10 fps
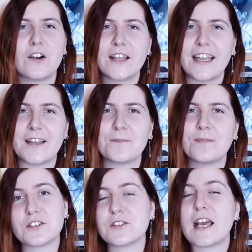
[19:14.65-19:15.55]
Okay,
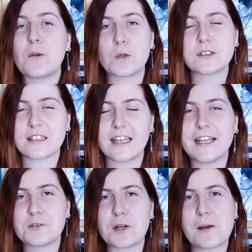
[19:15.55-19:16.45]
so that was the
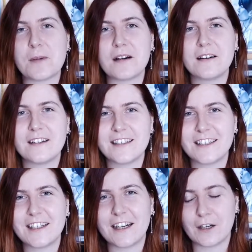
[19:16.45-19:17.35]
K-drama
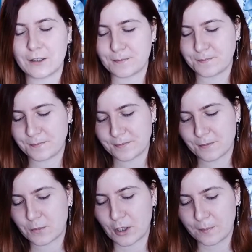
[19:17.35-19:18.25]

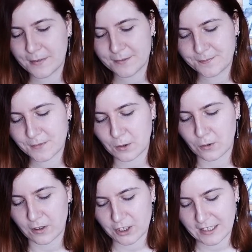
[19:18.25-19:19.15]
prompt
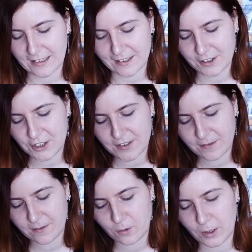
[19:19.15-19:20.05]
or challenge,
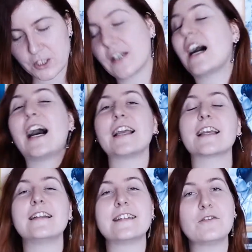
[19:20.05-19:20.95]
which I
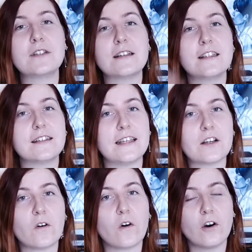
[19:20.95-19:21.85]
can definitely
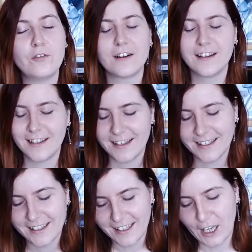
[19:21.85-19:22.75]
tick off
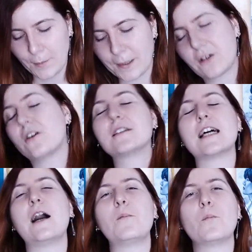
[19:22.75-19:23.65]
because
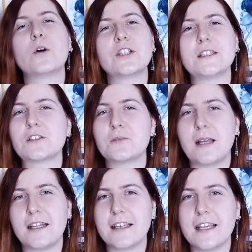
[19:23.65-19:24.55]
I'm watching so
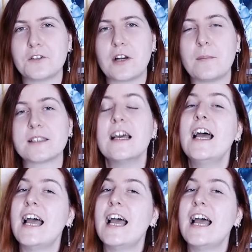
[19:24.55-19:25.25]
many K-dramas.